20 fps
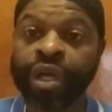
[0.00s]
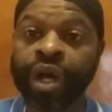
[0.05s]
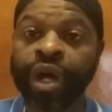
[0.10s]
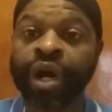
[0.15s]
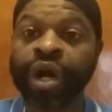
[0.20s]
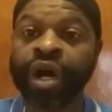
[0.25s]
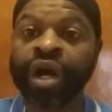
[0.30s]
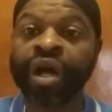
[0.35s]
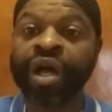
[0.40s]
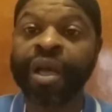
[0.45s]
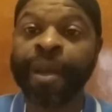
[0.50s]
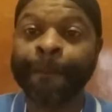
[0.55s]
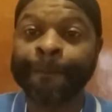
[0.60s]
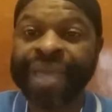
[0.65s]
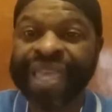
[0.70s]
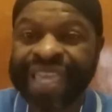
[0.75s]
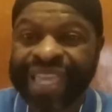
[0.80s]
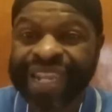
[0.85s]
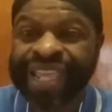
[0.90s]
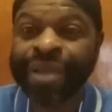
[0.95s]
uh,
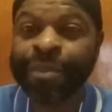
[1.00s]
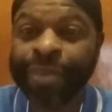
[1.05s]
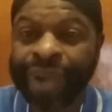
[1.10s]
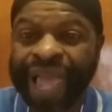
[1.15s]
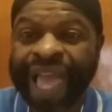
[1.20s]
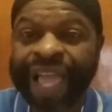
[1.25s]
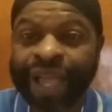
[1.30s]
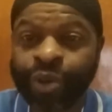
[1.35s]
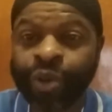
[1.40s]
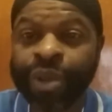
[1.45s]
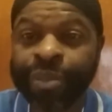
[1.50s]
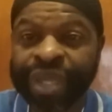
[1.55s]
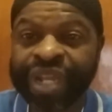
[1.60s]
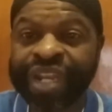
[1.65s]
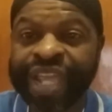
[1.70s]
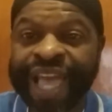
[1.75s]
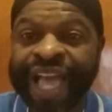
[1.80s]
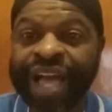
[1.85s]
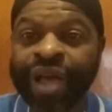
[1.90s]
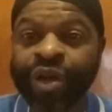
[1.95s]
pinning black women
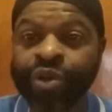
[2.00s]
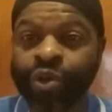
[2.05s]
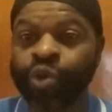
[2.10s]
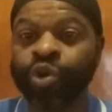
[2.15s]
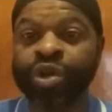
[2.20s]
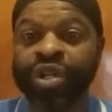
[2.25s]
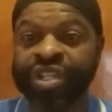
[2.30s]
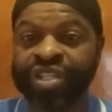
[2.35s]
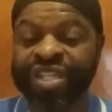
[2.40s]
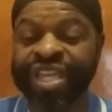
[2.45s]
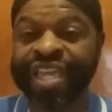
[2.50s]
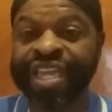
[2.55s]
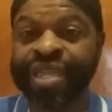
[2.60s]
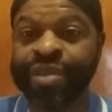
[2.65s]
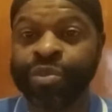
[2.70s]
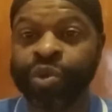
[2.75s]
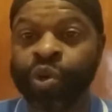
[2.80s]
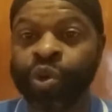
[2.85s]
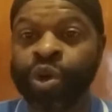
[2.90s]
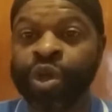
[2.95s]
down on the
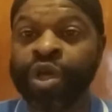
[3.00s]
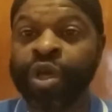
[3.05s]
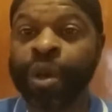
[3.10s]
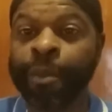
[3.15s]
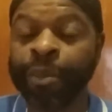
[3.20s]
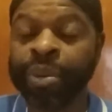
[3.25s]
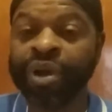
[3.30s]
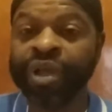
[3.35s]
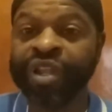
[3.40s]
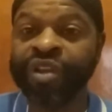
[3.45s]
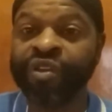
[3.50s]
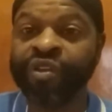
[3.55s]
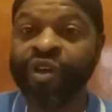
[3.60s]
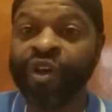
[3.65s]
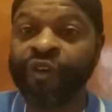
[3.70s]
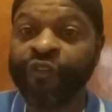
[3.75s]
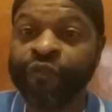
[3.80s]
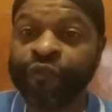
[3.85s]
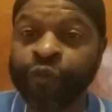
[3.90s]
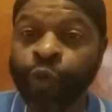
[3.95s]
table, putting
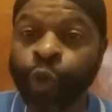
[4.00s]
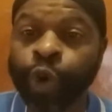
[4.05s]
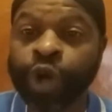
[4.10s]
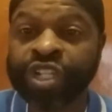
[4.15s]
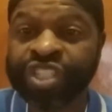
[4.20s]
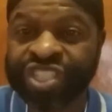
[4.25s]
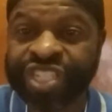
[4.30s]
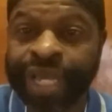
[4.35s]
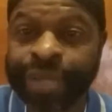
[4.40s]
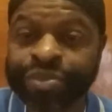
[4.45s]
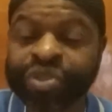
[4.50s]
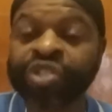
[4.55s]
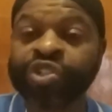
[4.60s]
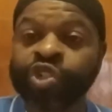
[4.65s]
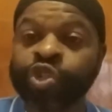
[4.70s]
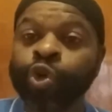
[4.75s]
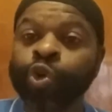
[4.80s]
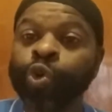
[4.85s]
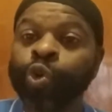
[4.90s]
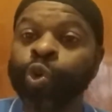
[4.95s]
forceps
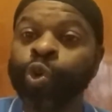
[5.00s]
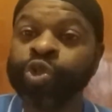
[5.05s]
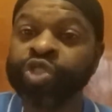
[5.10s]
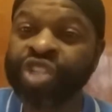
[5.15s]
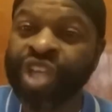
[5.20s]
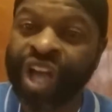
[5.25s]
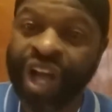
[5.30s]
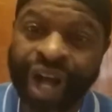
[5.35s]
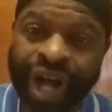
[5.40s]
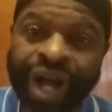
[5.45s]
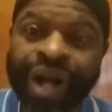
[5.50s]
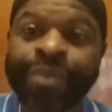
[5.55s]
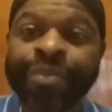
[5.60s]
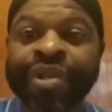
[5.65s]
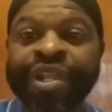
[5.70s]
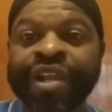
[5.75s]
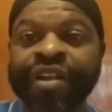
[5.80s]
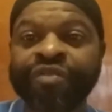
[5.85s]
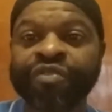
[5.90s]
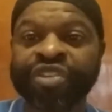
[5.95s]
and tools
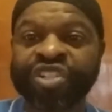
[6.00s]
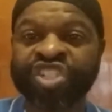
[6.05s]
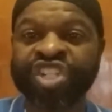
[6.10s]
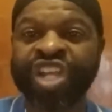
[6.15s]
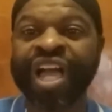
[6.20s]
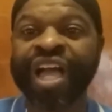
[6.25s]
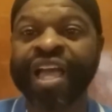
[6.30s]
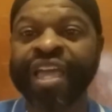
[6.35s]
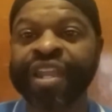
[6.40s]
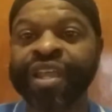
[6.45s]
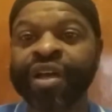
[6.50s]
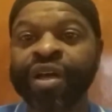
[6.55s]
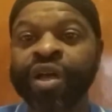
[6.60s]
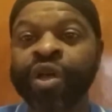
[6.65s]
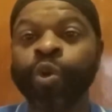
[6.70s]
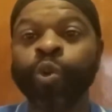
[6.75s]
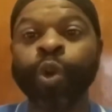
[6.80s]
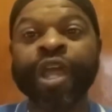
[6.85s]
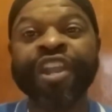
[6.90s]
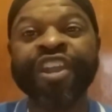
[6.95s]
up their
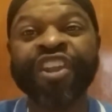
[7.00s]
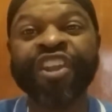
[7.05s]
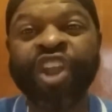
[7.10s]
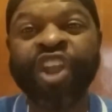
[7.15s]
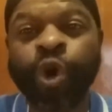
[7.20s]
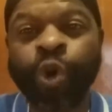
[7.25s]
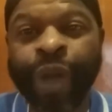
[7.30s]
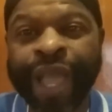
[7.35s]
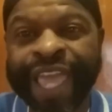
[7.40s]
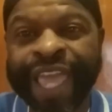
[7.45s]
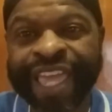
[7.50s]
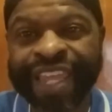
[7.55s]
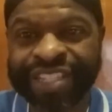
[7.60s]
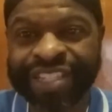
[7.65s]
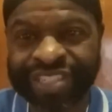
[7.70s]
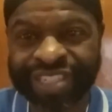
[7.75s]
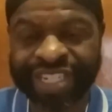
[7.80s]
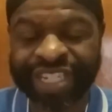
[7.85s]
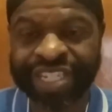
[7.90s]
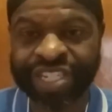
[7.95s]
vagina with no
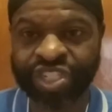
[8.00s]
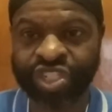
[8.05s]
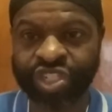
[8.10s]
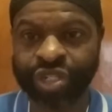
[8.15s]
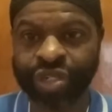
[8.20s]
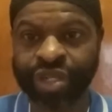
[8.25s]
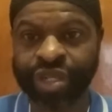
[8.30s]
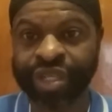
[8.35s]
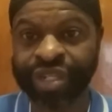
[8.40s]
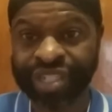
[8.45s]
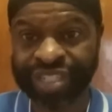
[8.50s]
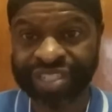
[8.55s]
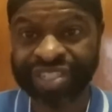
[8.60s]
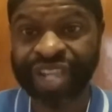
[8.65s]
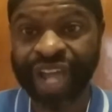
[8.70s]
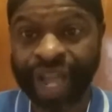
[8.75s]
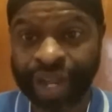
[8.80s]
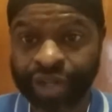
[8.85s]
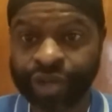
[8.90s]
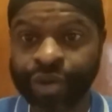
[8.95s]
anesthesia. This
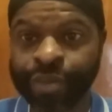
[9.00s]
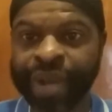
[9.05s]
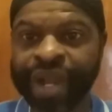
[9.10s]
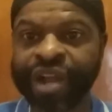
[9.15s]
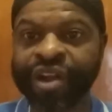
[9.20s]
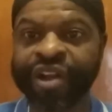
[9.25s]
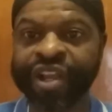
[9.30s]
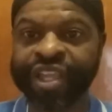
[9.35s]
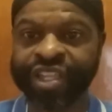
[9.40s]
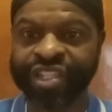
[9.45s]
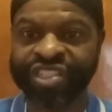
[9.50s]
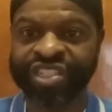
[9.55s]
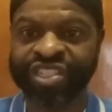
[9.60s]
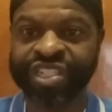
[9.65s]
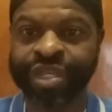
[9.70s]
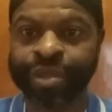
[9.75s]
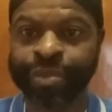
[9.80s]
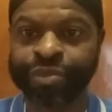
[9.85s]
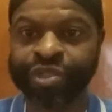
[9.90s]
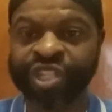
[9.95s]
Dr. Marion
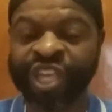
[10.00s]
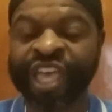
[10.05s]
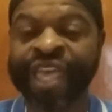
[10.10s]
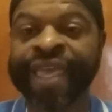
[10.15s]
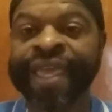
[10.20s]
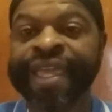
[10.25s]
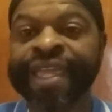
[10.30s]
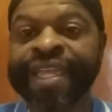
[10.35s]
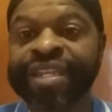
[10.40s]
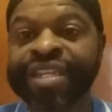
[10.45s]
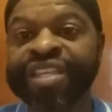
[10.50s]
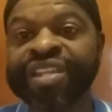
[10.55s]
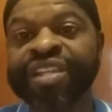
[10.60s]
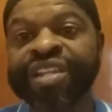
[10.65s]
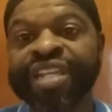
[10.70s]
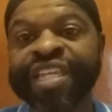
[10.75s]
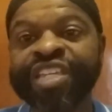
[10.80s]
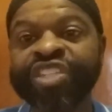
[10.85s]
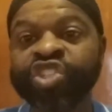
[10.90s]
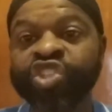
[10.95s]
Sims. He did
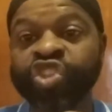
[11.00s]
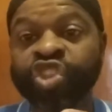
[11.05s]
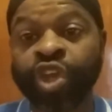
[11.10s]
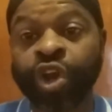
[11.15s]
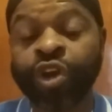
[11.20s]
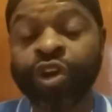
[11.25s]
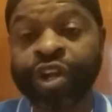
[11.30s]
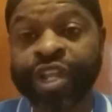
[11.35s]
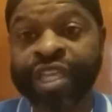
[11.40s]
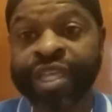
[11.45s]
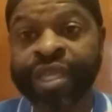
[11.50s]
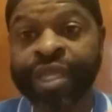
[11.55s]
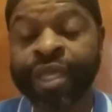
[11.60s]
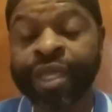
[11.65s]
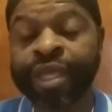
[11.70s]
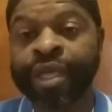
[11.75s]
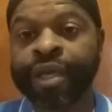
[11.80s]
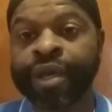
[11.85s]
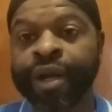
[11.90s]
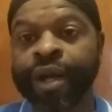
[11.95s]
at least
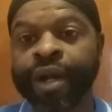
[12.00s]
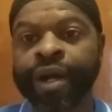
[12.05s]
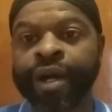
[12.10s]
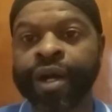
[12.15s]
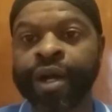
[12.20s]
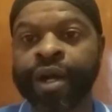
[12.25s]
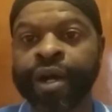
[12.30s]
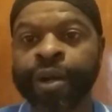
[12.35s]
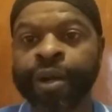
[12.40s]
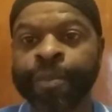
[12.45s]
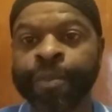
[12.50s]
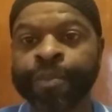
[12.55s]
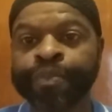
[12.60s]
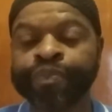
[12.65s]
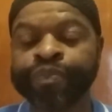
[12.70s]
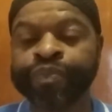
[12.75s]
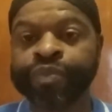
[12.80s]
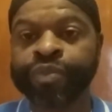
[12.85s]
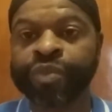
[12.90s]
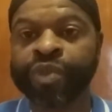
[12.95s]
30
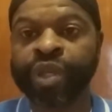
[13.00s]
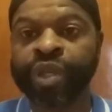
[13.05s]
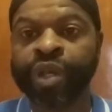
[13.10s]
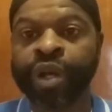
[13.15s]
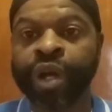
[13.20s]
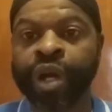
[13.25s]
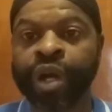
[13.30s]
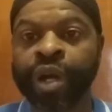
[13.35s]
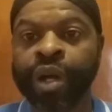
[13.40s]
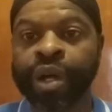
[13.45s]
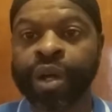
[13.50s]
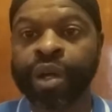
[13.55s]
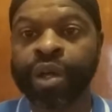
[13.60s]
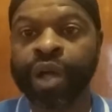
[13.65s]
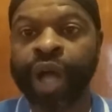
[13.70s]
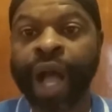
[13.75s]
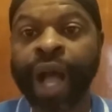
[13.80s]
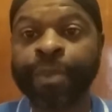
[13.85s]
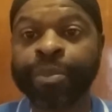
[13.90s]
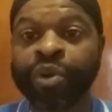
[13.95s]
um, uh,
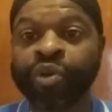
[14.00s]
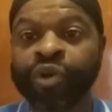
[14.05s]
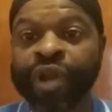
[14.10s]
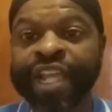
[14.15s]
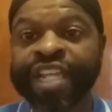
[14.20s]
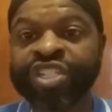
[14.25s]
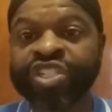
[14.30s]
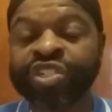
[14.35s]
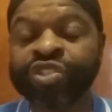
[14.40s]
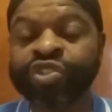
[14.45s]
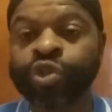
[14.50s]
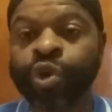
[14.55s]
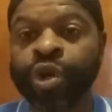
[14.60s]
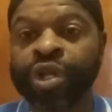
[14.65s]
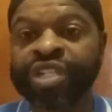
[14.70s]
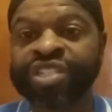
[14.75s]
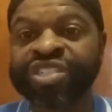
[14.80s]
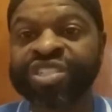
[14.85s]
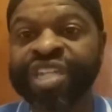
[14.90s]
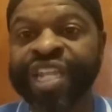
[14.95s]
operations
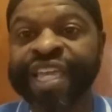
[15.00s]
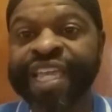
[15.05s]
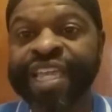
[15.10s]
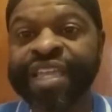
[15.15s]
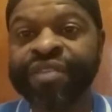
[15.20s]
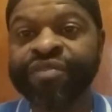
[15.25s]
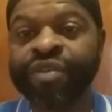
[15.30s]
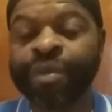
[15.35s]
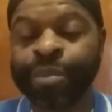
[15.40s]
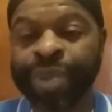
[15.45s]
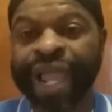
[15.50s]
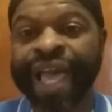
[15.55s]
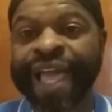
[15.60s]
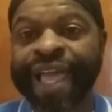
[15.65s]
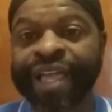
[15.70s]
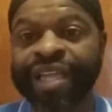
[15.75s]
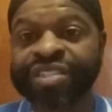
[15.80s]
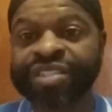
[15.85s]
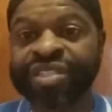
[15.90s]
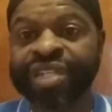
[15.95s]
on a slave,
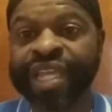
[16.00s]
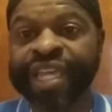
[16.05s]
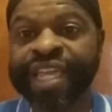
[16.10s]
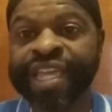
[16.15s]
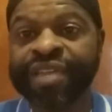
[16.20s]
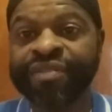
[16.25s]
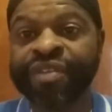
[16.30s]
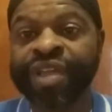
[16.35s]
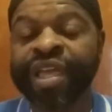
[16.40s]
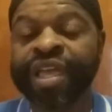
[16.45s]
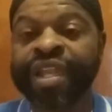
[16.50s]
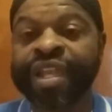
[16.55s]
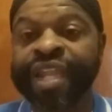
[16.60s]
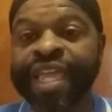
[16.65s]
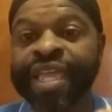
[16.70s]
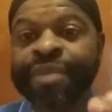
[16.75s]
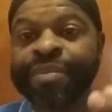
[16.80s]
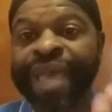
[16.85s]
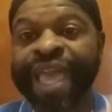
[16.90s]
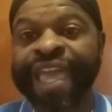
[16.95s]
black slave
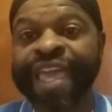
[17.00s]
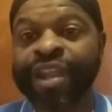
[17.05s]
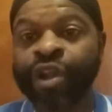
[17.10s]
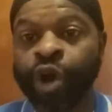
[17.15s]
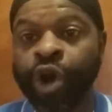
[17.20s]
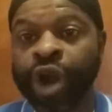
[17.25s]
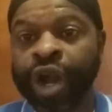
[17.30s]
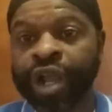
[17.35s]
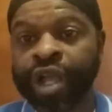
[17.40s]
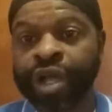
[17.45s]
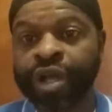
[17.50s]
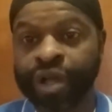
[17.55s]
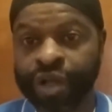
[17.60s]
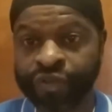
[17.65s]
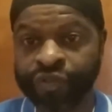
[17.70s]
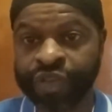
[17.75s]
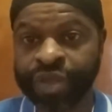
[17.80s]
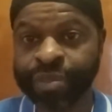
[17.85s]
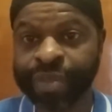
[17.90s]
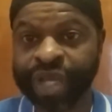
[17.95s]
named Anarcha,
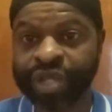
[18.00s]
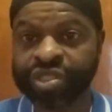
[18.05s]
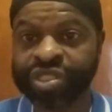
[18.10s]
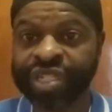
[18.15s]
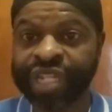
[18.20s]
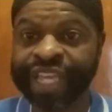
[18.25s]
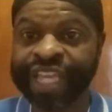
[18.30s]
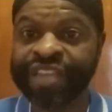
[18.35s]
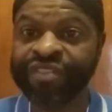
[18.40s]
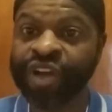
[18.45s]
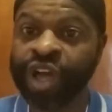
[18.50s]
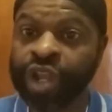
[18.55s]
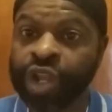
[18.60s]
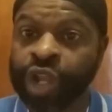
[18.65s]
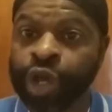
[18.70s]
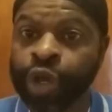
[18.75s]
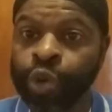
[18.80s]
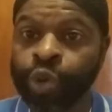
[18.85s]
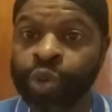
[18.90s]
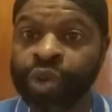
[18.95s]
a female slave
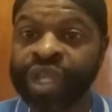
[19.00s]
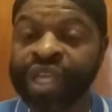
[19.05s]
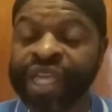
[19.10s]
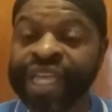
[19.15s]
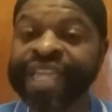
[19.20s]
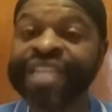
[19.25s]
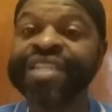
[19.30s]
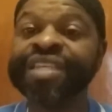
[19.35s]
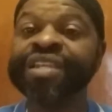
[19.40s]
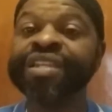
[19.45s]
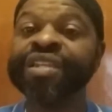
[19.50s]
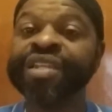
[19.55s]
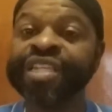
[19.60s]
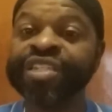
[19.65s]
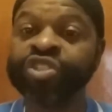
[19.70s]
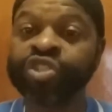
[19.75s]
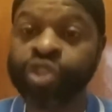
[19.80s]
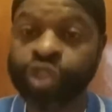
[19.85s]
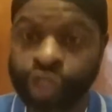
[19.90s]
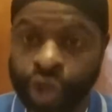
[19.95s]
alone. He did at
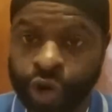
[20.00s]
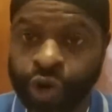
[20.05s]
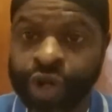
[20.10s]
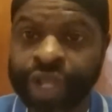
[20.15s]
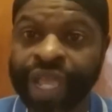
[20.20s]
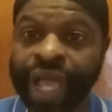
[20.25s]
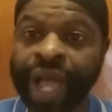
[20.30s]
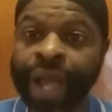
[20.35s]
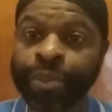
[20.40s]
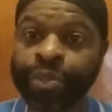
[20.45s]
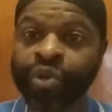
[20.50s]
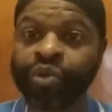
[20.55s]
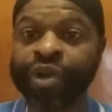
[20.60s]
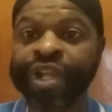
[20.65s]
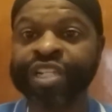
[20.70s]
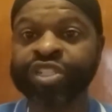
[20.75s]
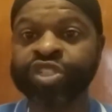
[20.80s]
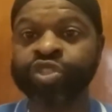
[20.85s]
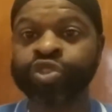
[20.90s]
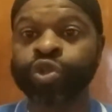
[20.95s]
least 30
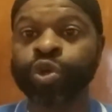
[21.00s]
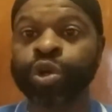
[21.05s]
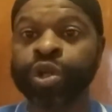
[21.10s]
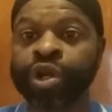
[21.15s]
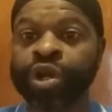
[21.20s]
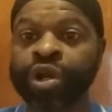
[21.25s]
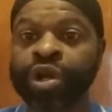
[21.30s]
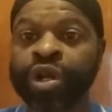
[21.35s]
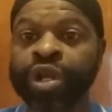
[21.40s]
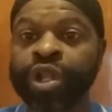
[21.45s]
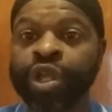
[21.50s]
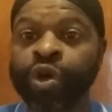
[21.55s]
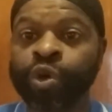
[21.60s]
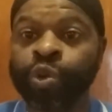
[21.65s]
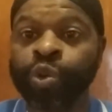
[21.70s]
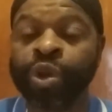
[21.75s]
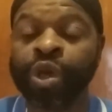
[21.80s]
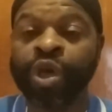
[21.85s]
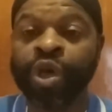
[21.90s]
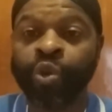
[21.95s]
operations on her
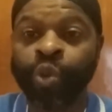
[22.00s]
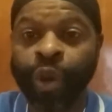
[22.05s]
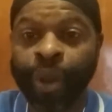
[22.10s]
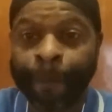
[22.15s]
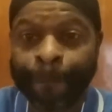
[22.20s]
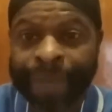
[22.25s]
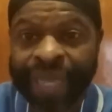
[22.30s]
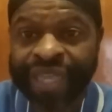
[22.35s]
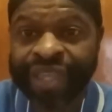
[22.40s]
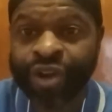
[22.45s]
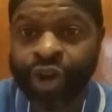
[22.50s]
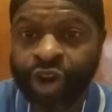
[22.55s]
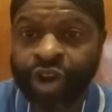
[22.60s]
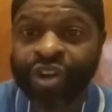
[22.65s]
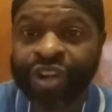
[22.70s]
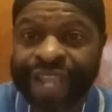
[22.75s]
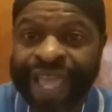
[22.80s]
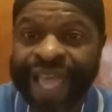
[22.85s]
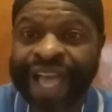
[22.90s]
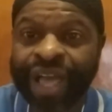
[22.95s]
alone. What pin
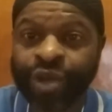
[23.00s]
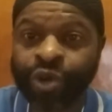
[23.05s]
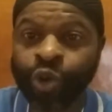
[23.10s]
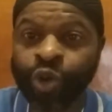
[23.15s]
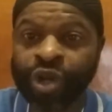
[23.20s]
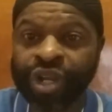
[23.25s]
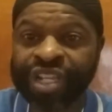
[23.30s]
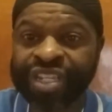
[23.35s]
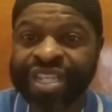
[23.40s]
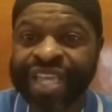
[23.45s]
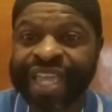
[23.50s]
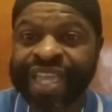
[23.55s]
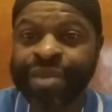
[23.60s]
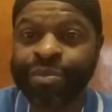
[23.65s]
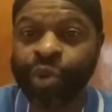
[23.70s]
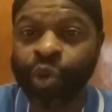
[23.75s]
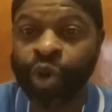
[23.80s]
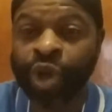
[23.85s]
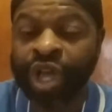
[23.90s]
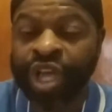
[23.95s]
her down on a
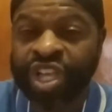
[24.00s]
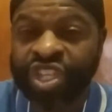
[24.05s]
table,